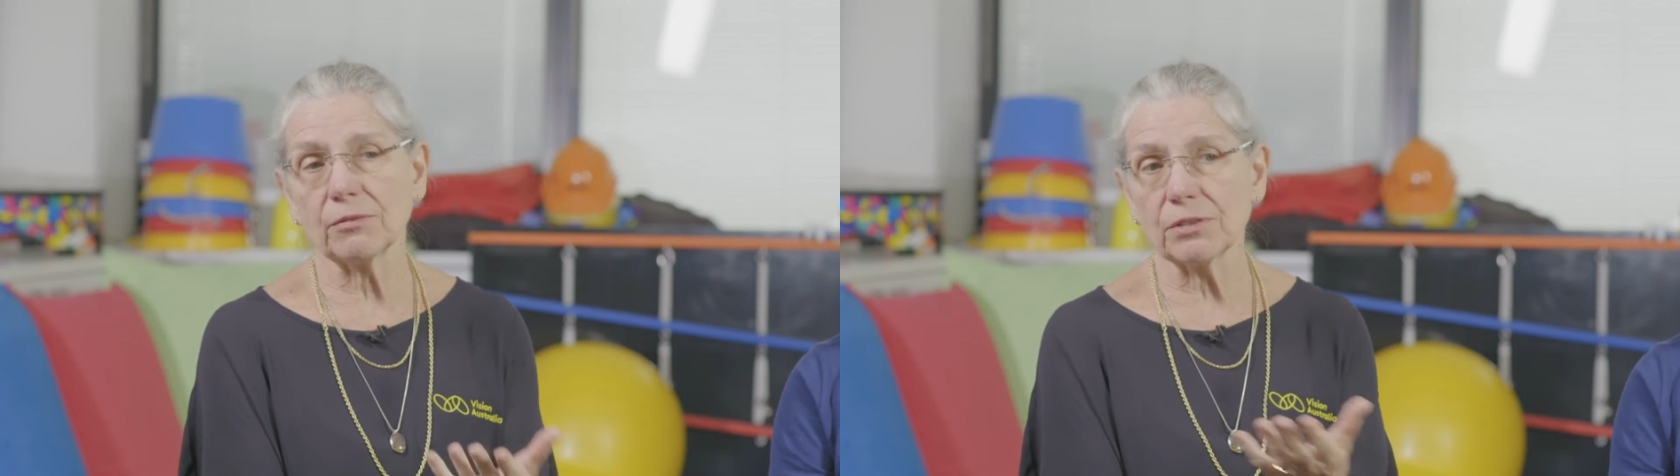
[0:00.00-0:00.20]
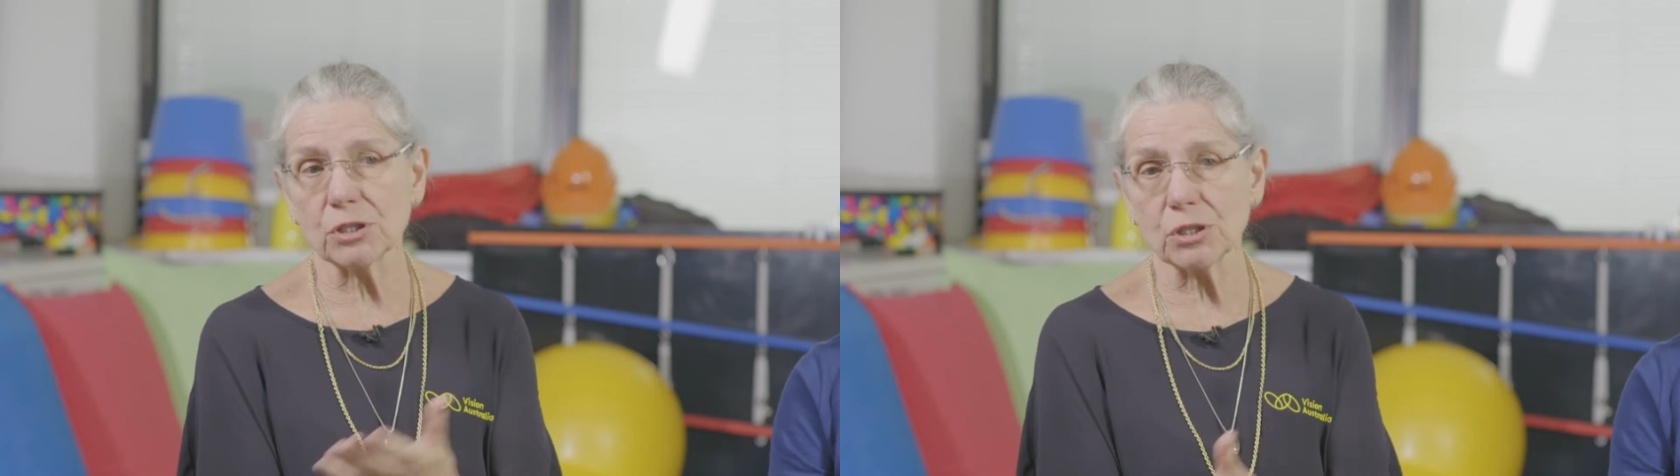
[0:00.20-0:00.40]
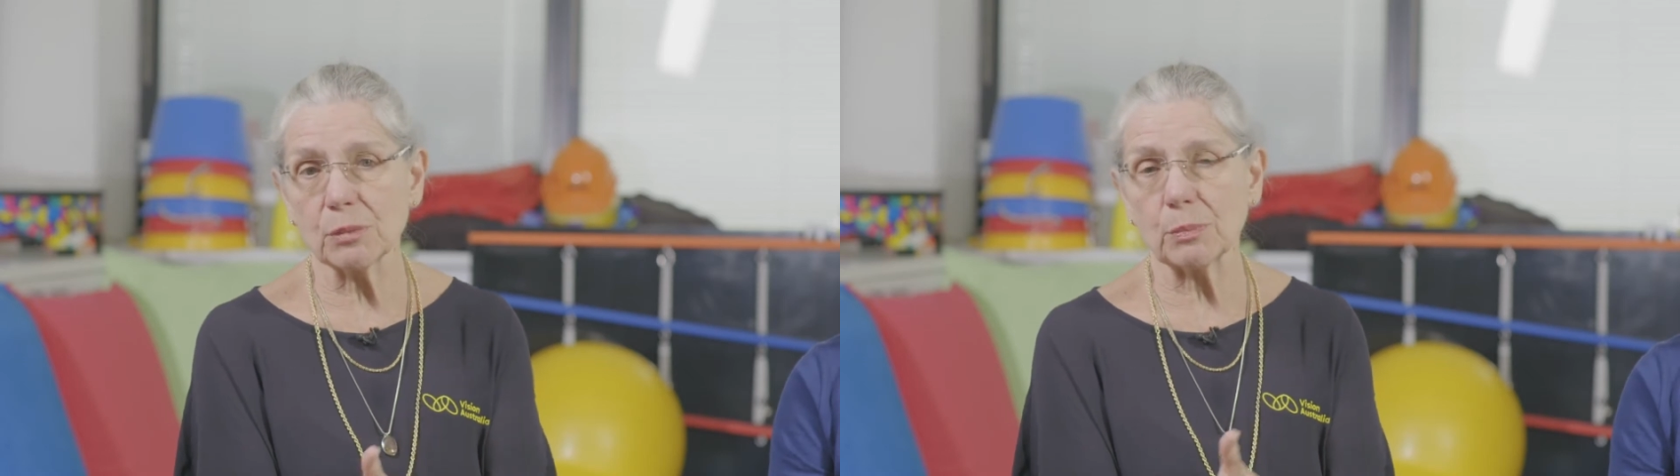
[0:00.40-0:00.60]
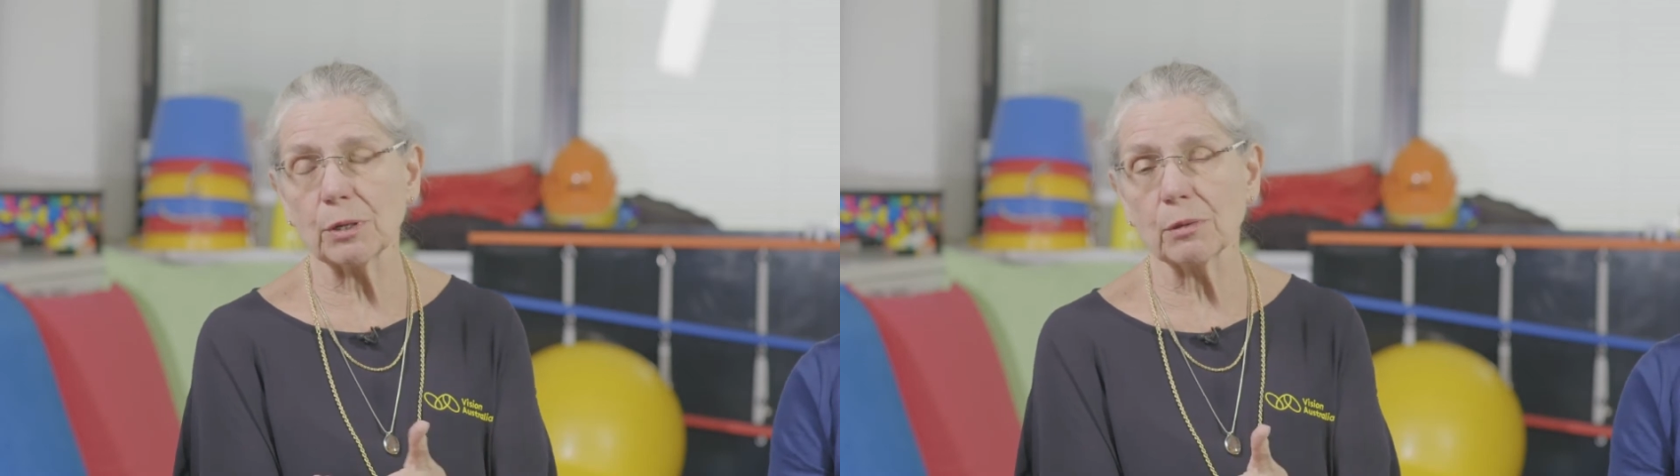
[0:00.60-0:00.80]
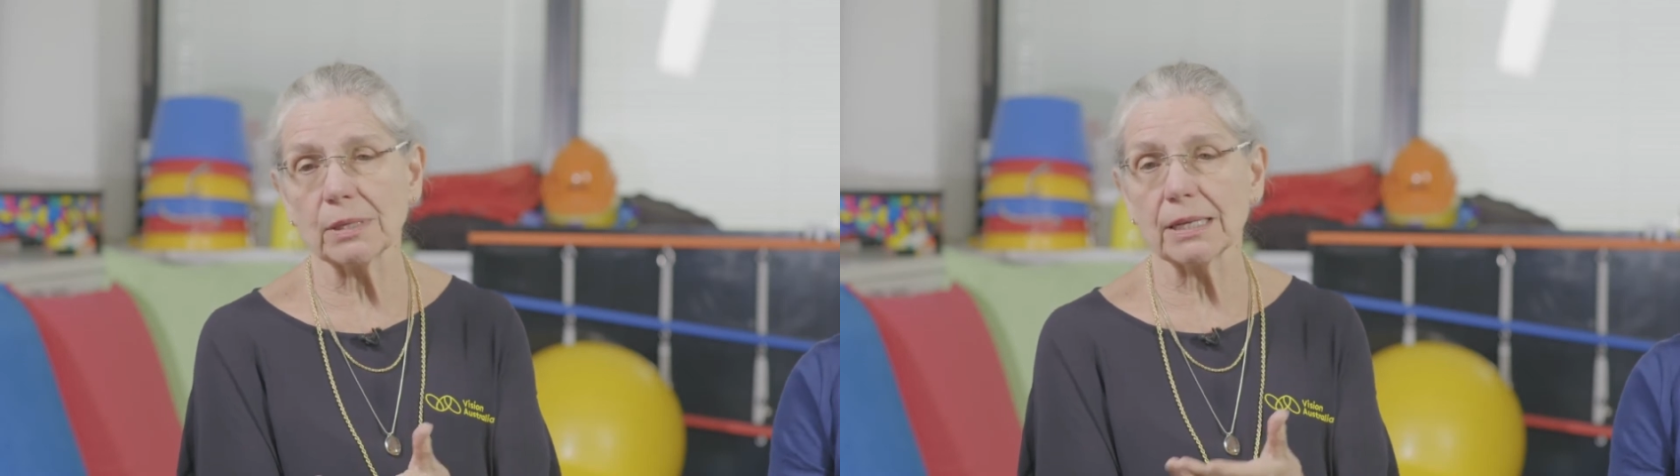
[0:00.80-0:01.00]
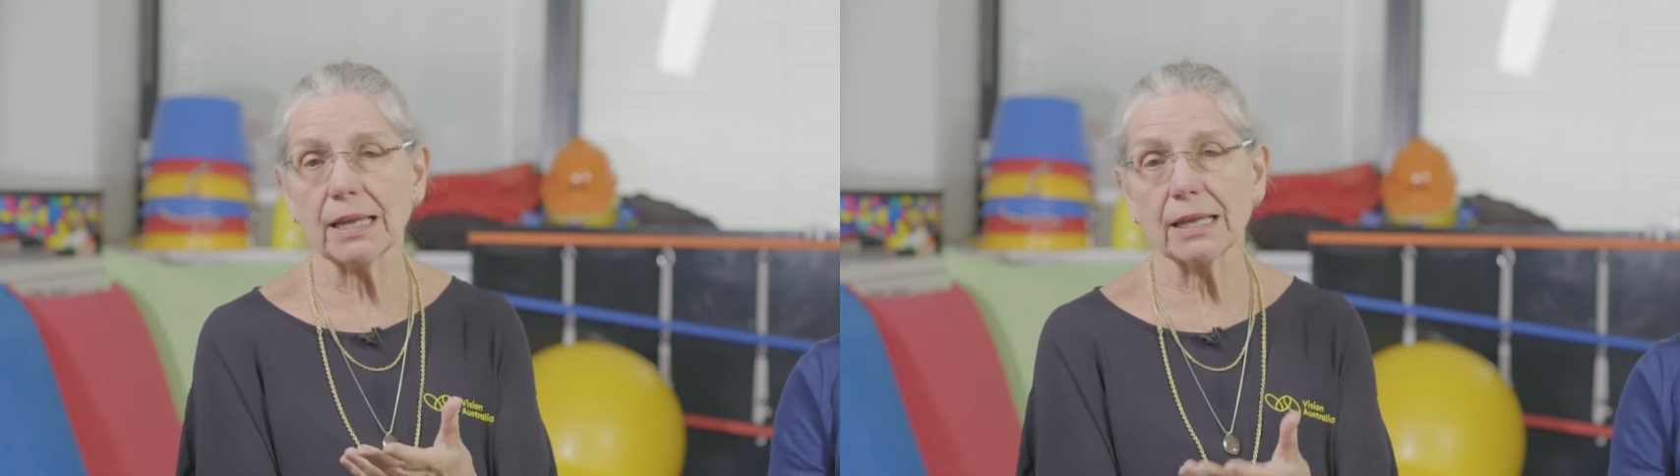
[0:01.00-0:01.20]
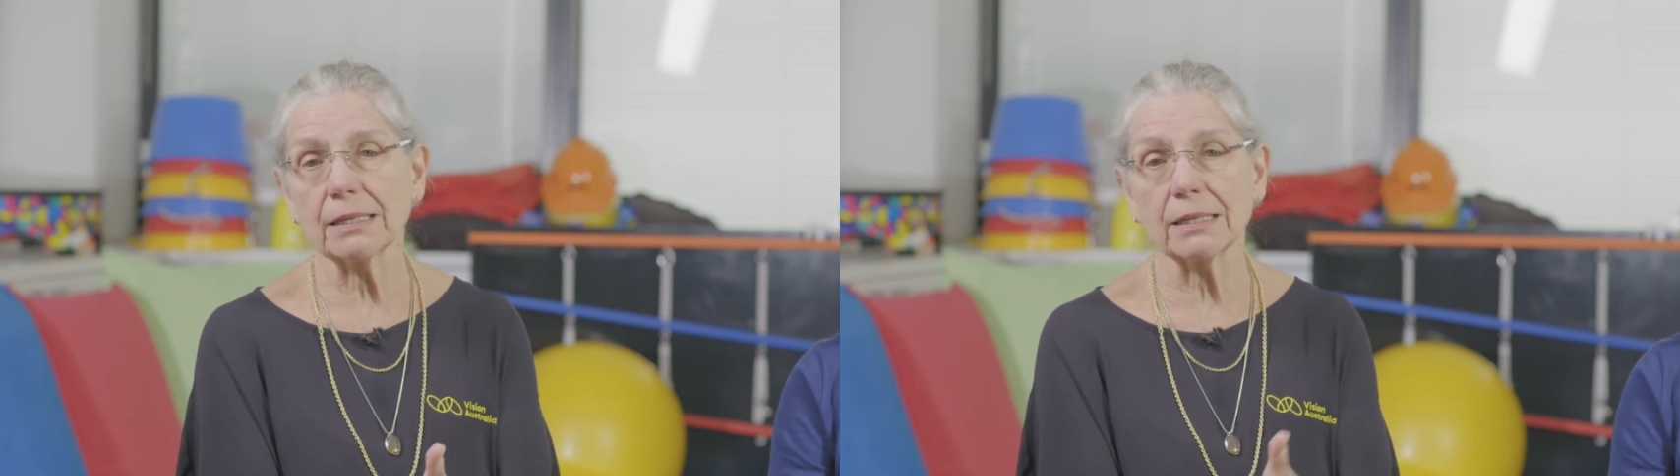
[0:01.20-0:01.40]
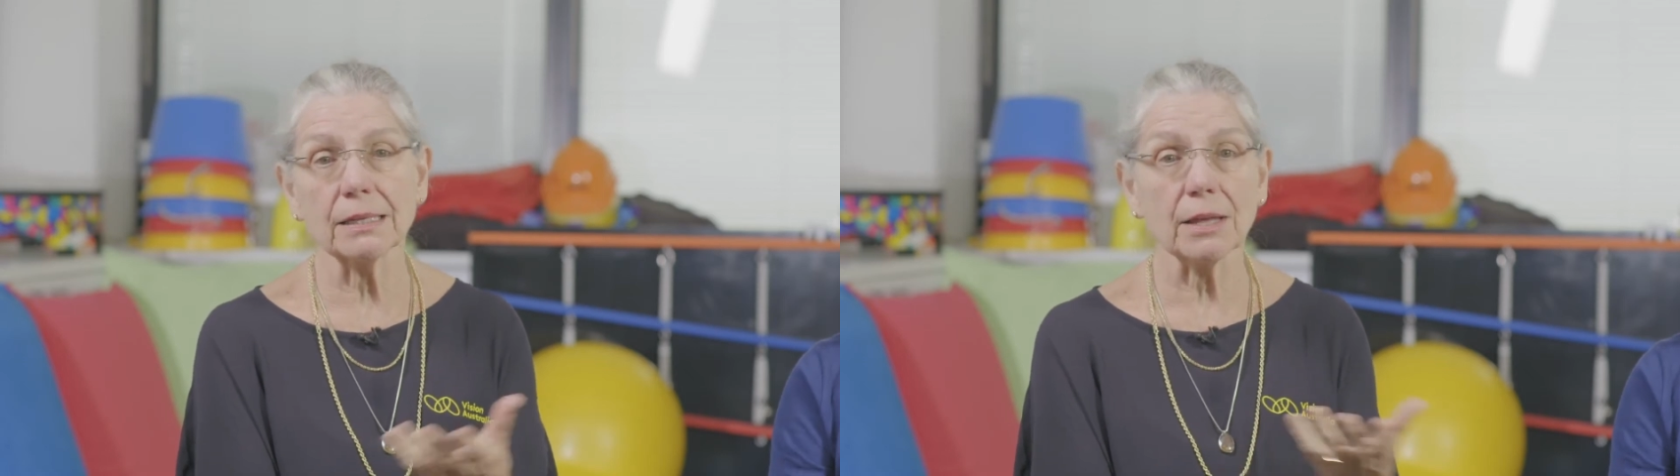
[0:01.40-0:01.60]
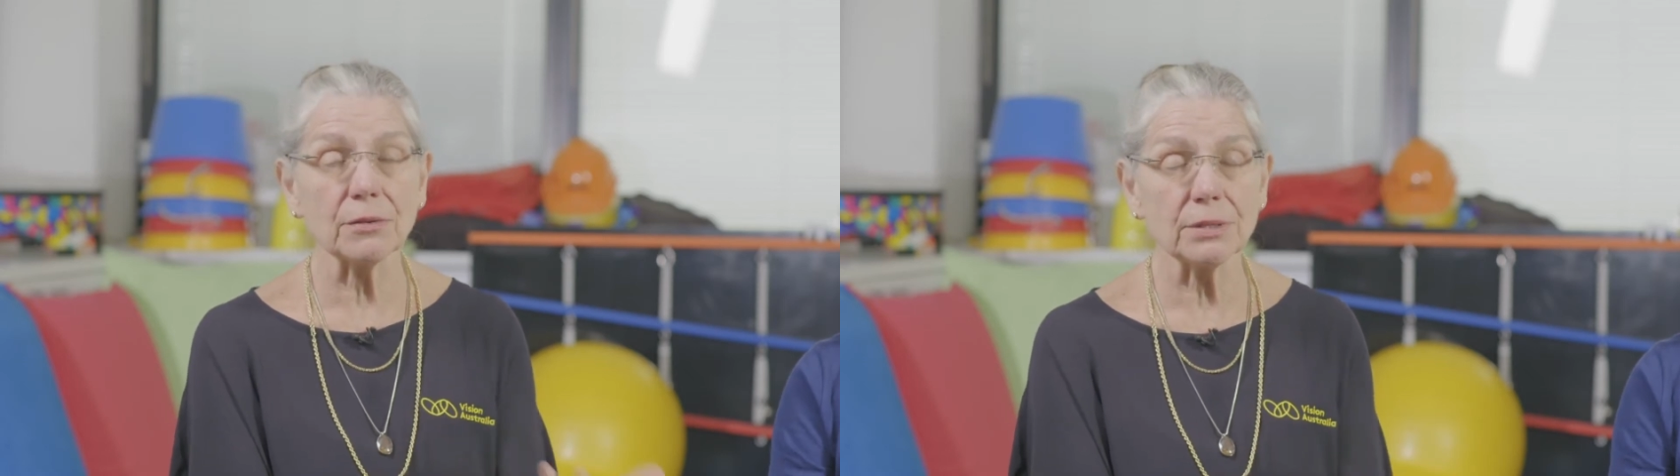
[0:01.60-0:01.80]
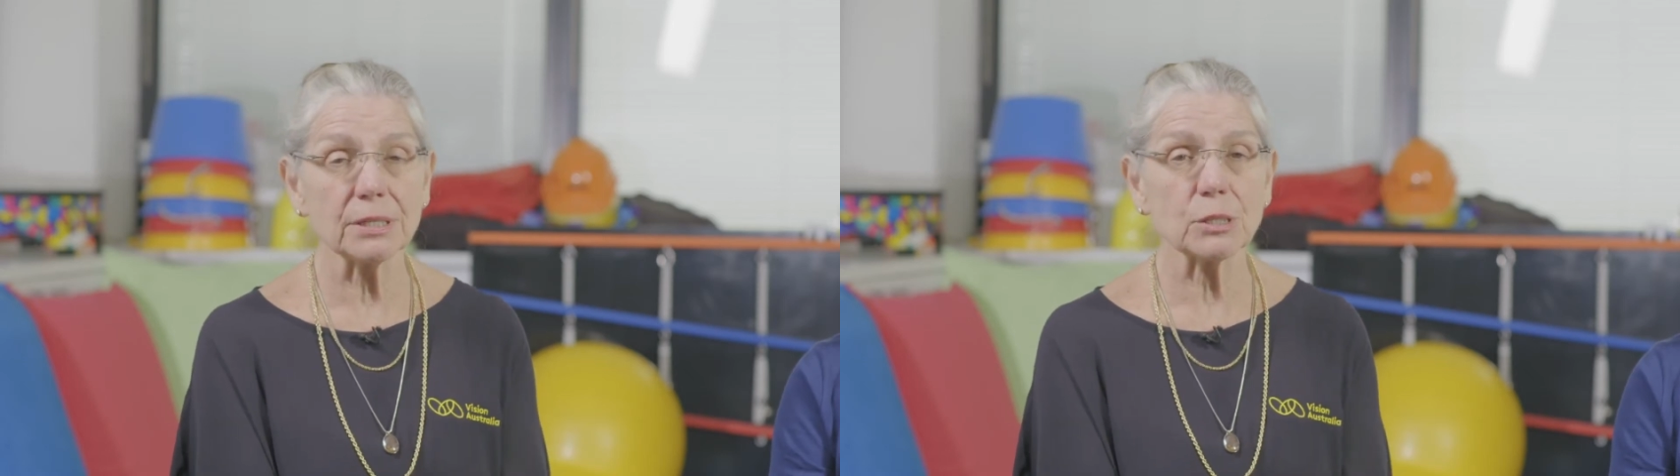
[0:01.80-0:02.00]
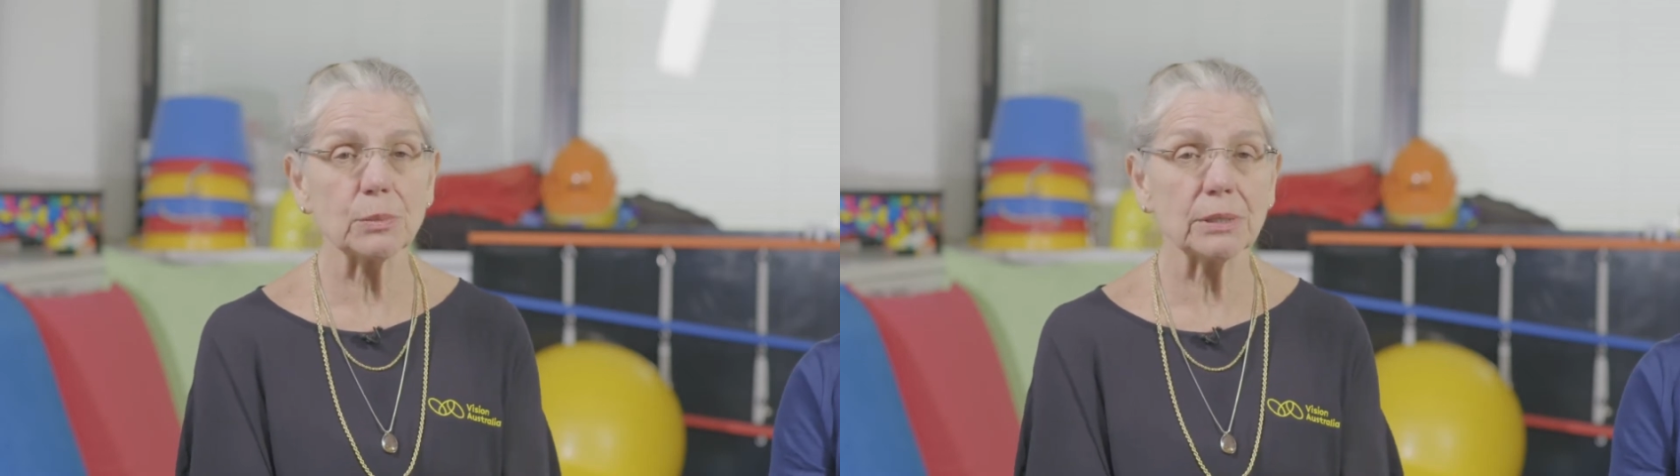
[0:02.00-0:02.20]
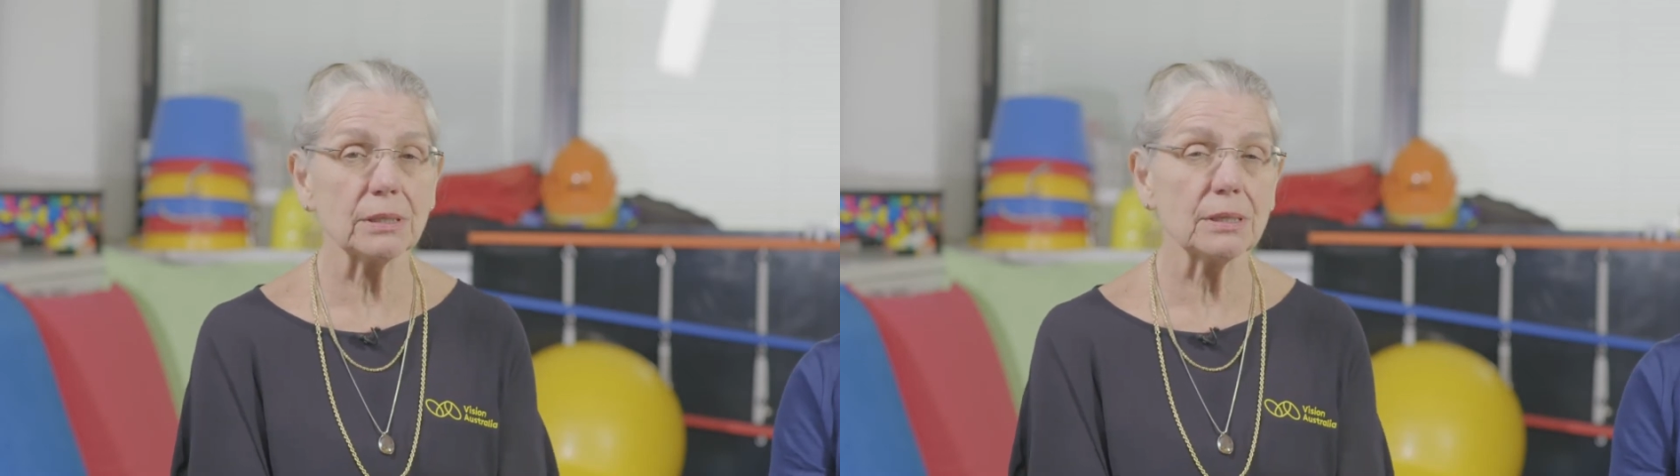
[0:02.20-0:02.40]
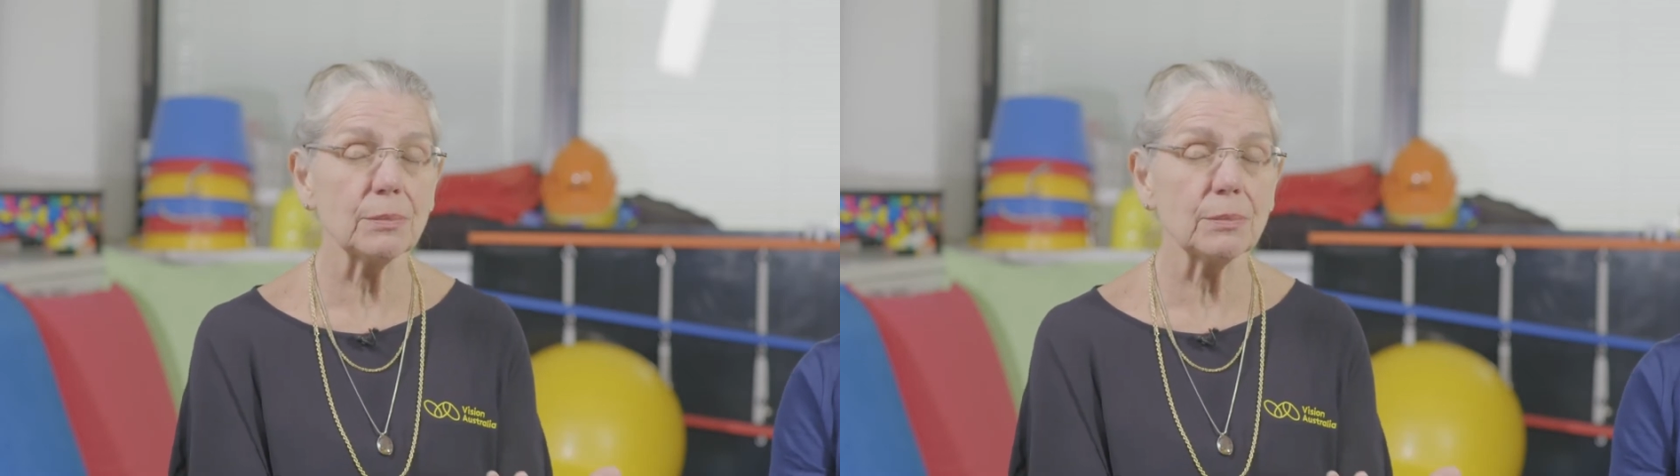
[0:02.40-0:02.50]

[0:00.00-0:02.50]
a vision impairment and another disability,